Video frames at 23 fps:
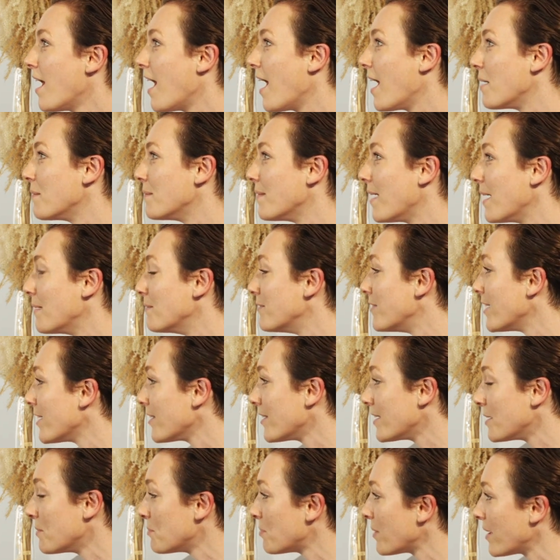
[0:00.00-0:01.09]
I'm
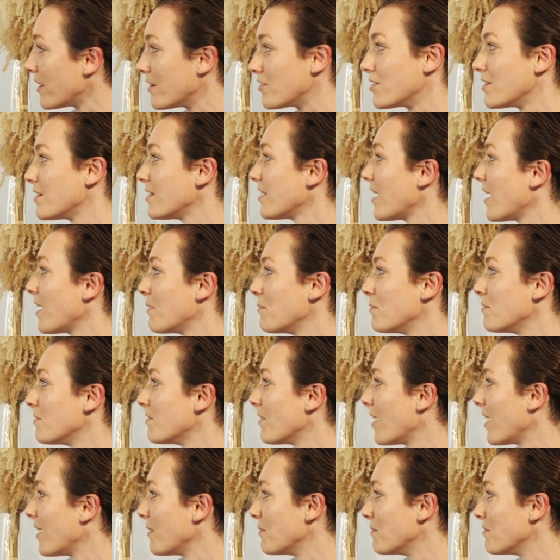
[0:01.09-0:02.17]
very impatient.
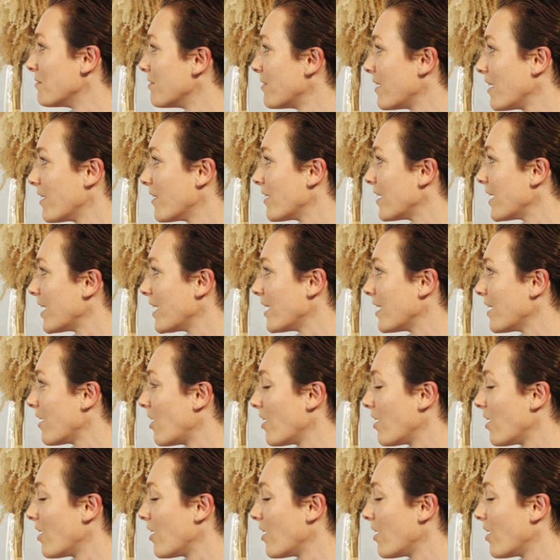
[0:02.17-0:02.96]
I'm very,